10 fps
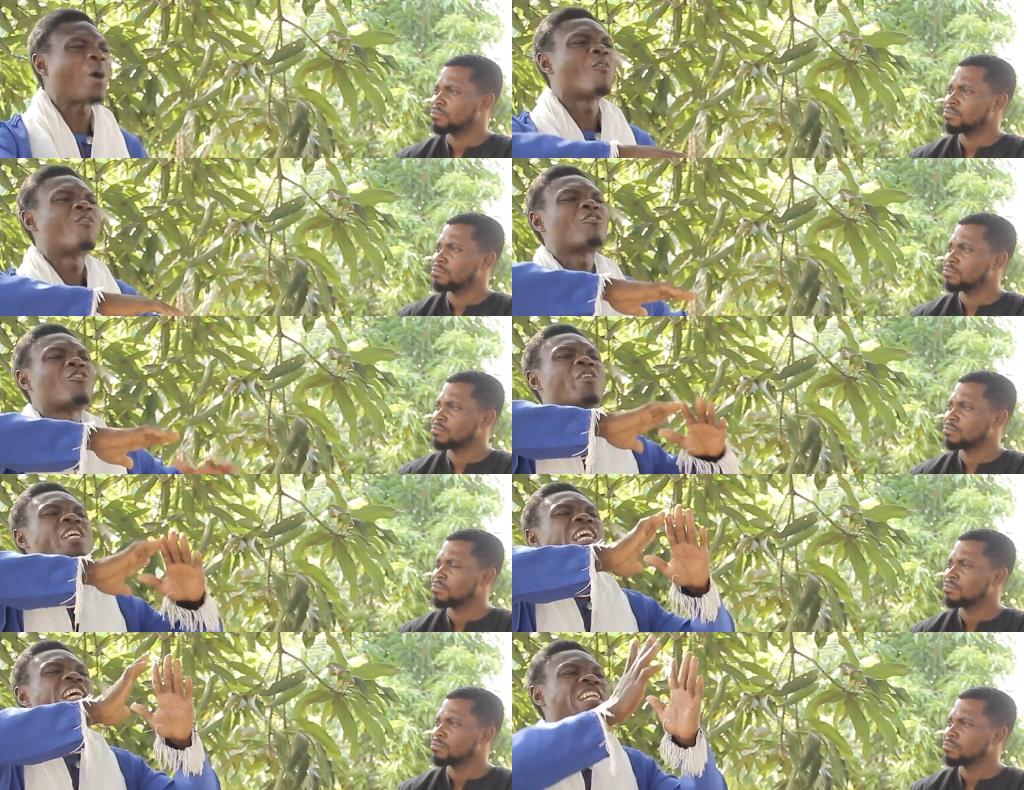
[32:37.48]
Speaker 1: kwa ofaso ne
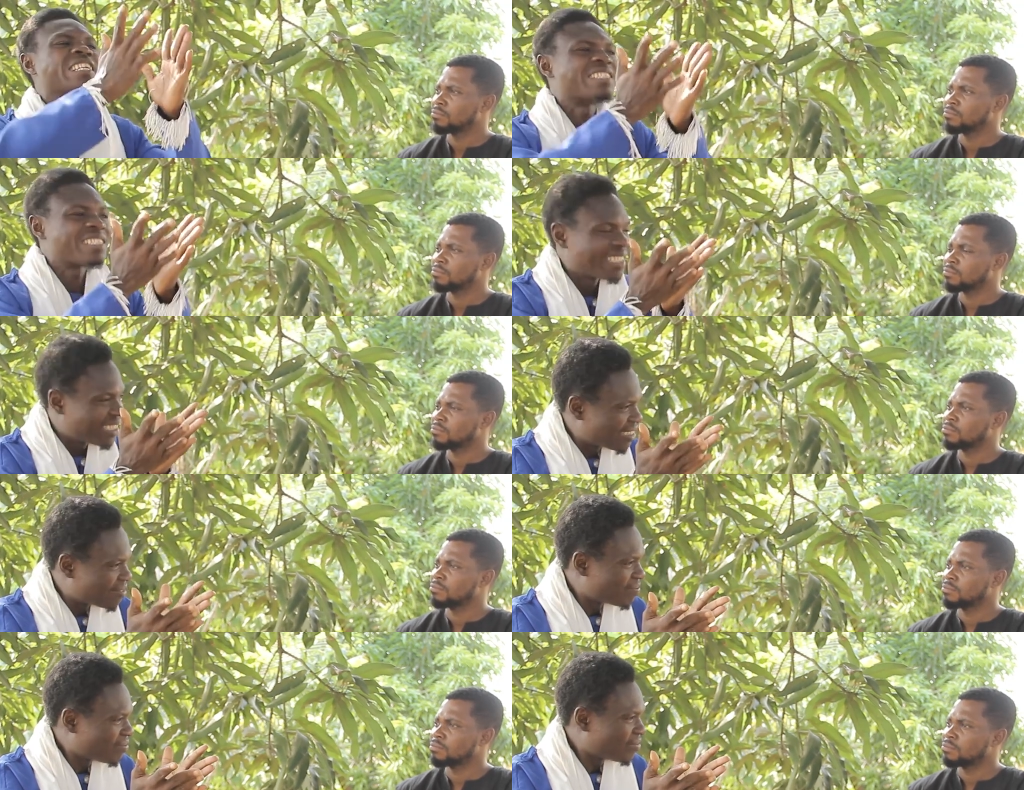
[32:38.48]
ye nante
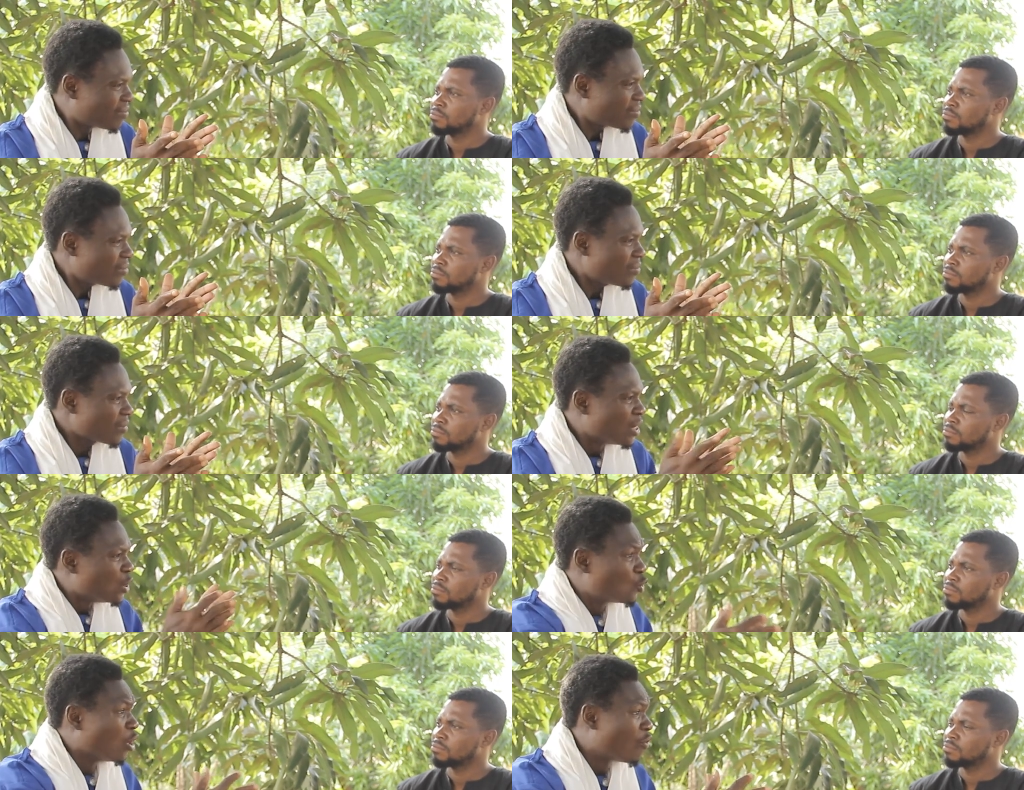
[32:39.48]

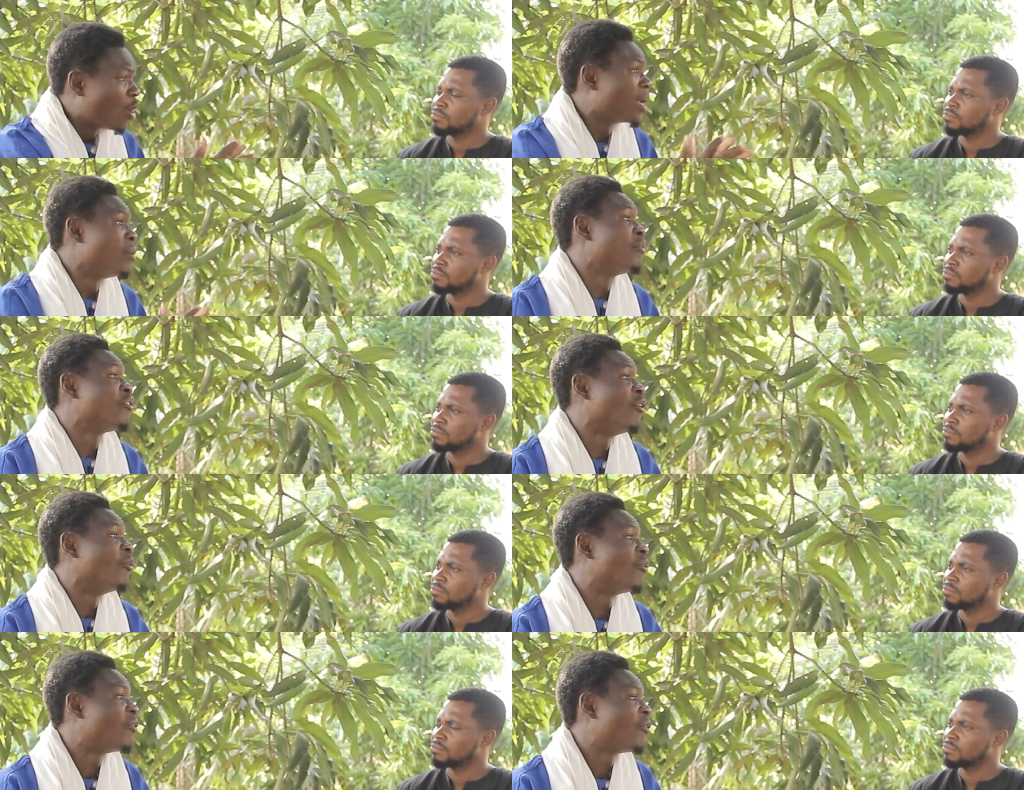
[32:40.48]
you for me before.